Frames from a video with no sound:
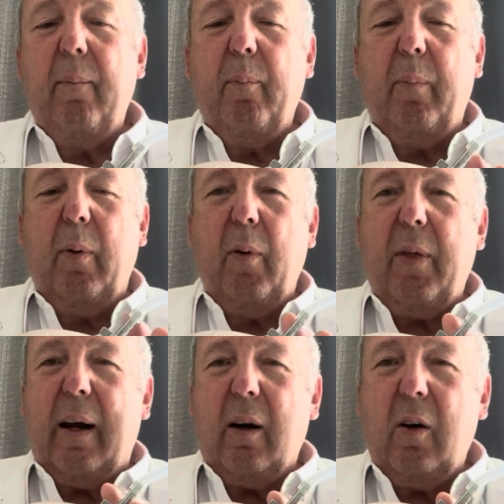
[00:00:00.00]
Both
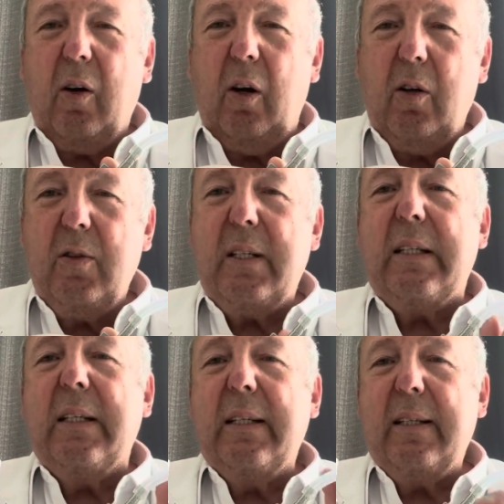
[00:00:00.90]
are
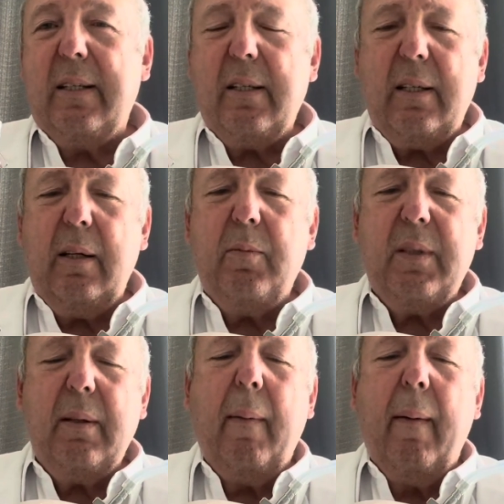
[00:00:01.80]
closed
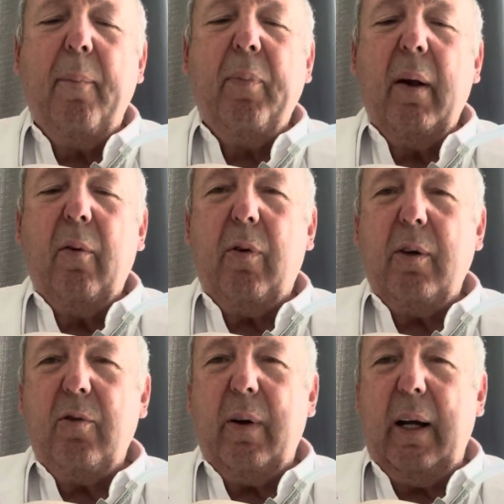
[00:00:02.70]
systems for
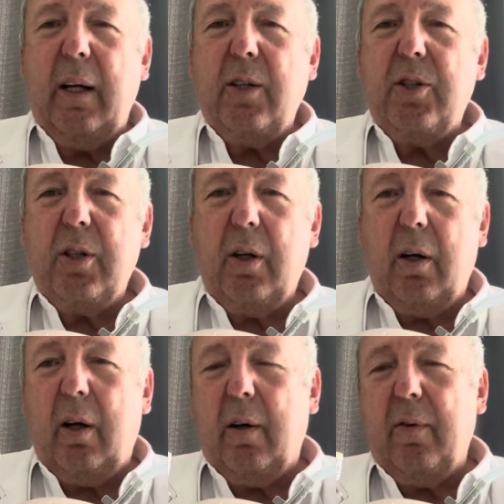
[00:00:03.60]
drainage
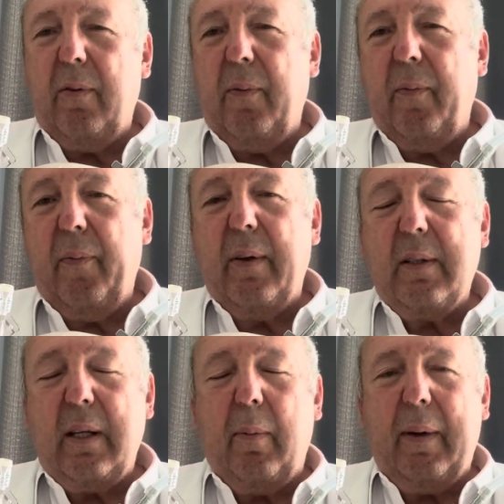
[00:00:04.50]
of
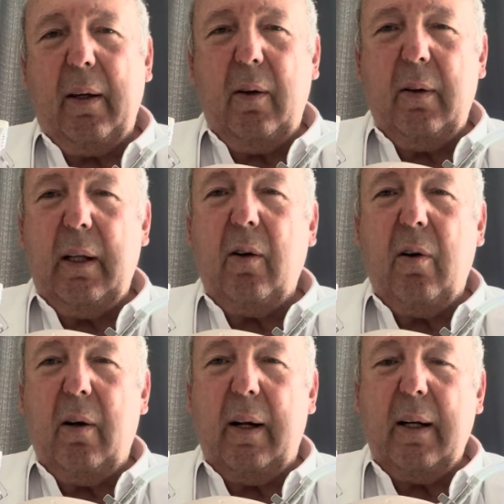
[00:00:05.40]
subacute and
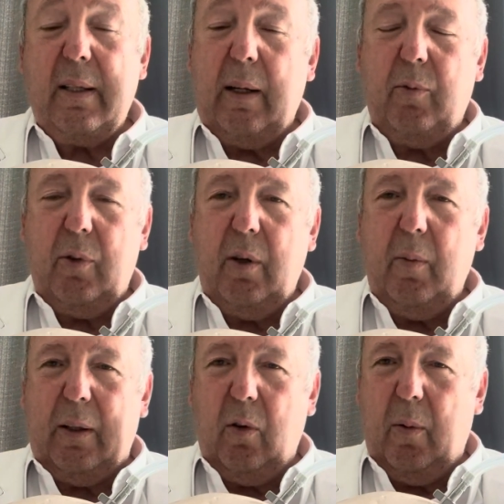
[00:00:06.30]
chronic subdural
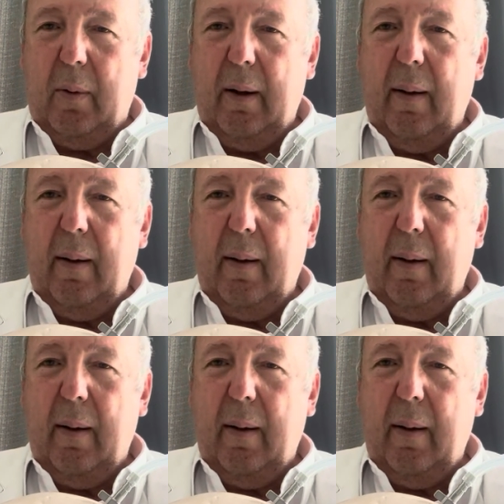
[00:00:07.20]
hematoma.